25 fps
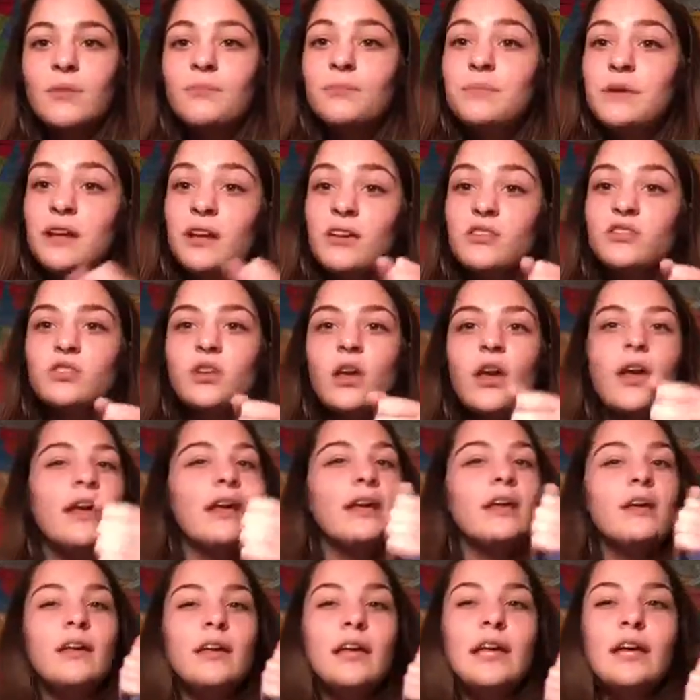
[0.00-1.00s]
Because
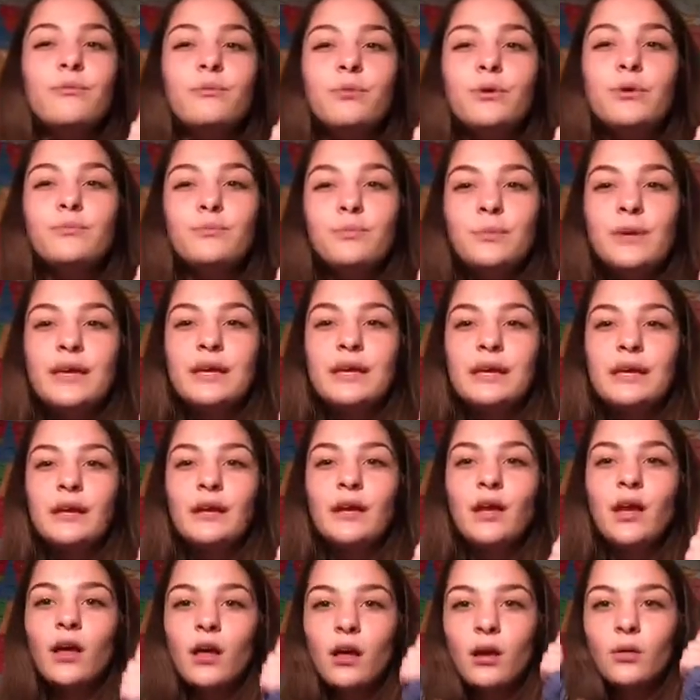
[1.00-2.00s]
it would be
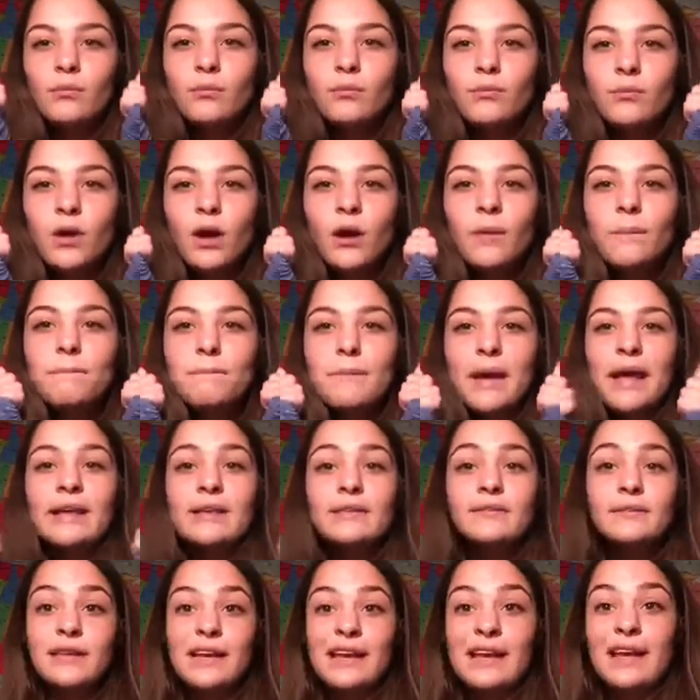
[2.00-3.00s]

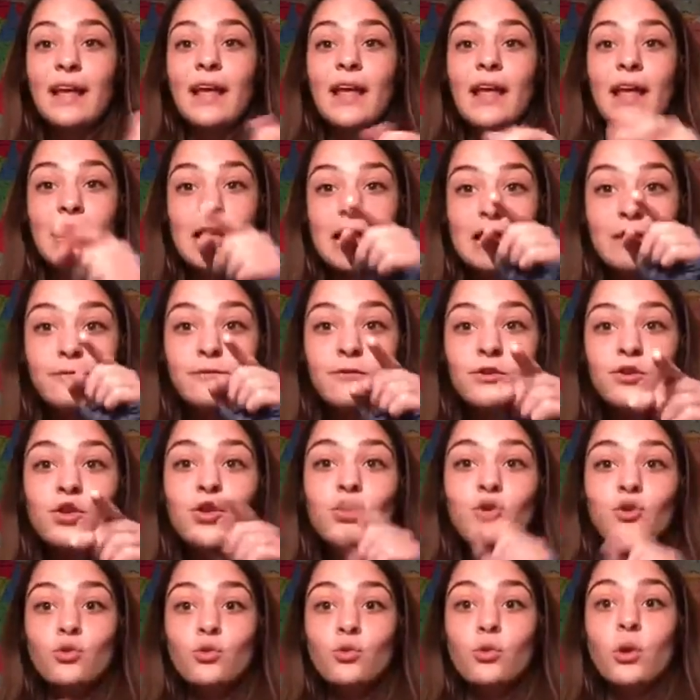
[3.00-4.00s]
amazing if
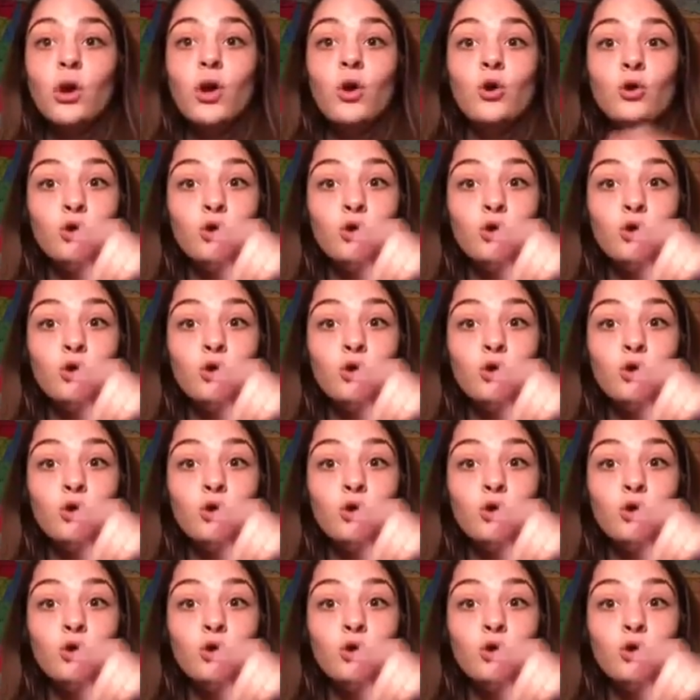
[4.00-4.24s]
you,